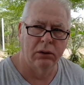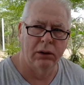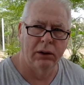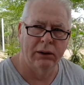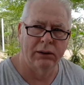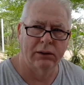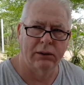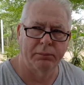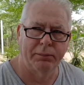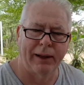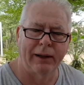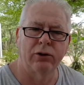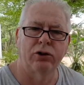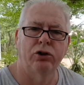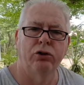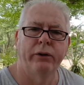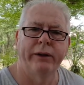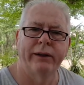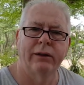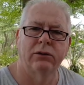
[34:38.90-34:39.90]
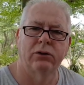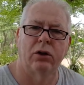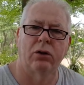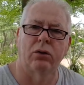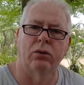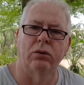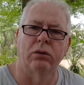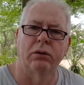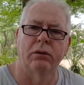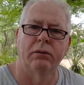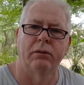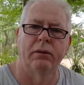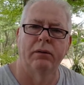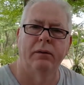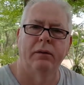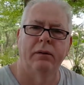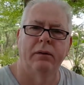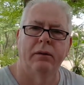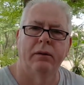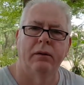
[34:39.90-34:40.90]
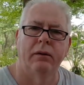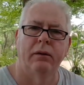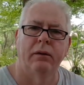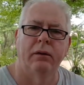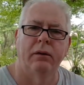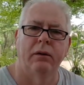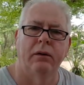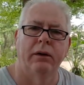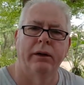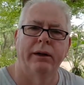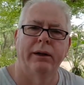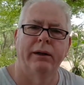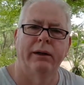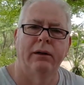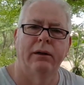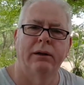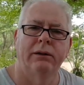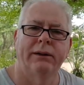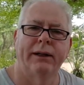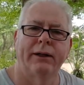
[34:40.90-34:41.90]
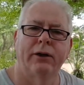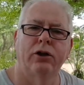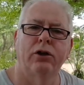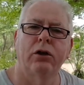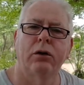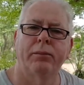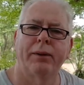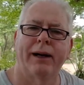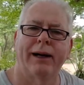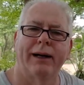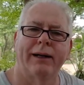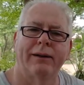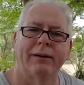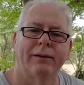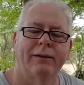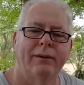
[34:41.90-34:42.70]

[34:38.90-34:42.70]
It's about 2 years old. Is it good or bad?